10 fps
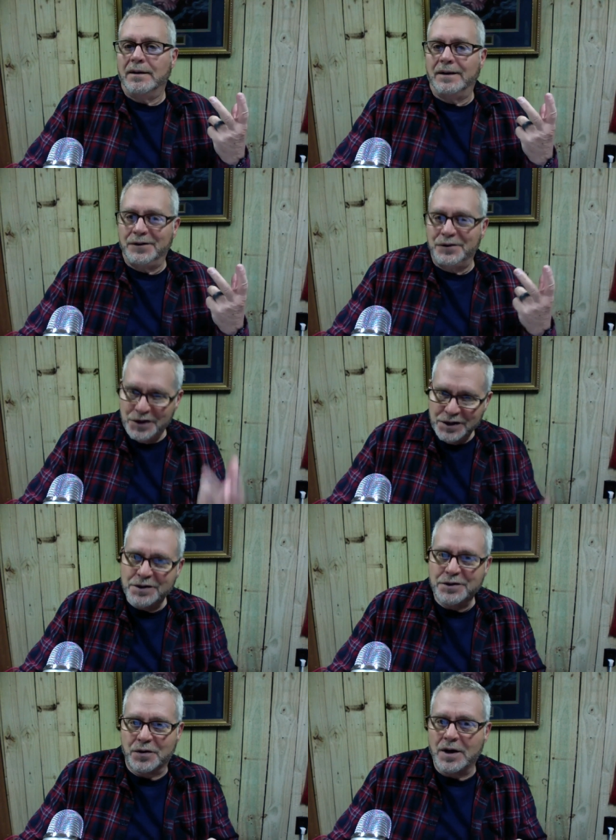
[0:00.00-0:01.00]
in
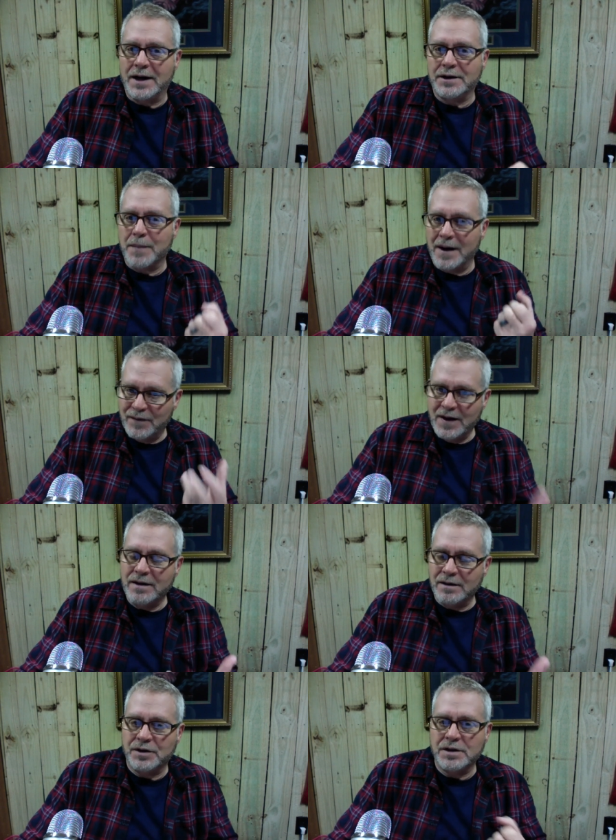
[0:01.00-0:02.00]
Jesus Christ, by
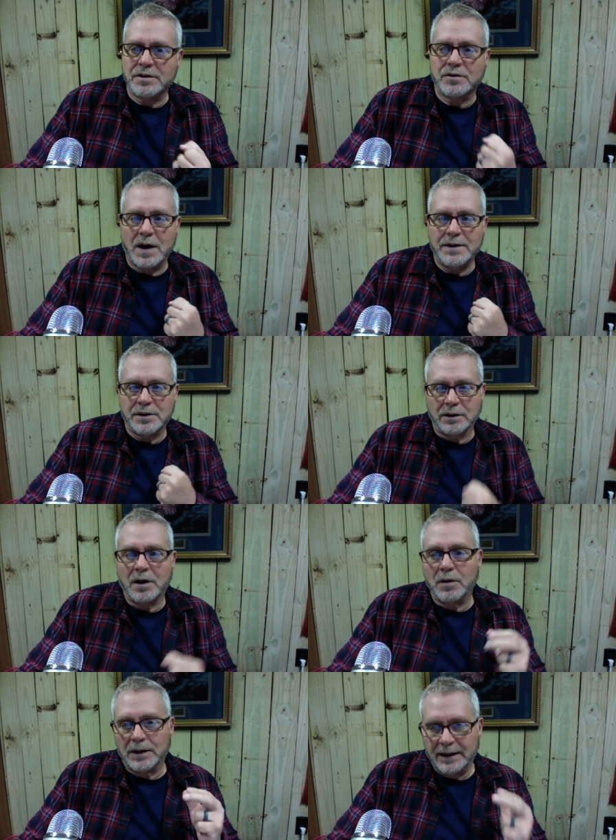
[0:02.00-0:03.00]
faith in Jesus Christ
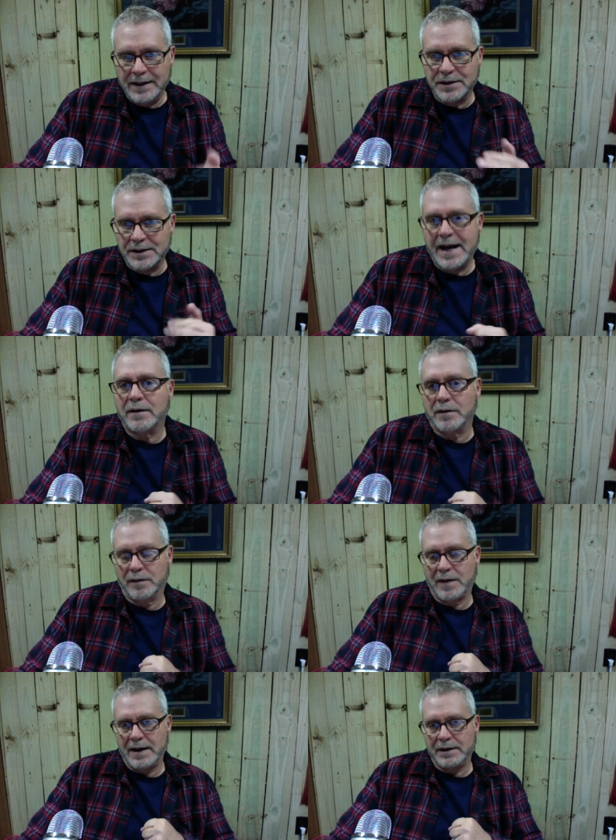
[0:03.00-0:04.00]
alone and his
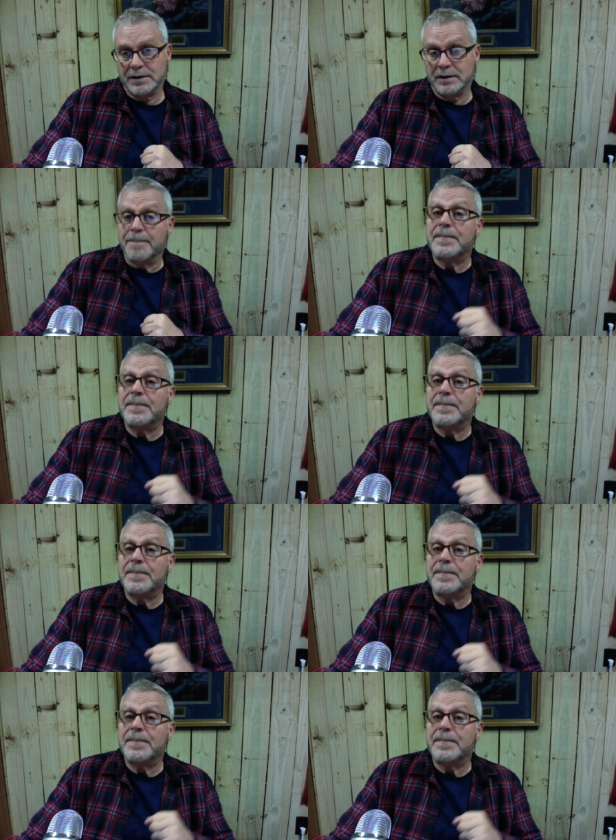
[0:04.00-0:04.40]
sacrifice.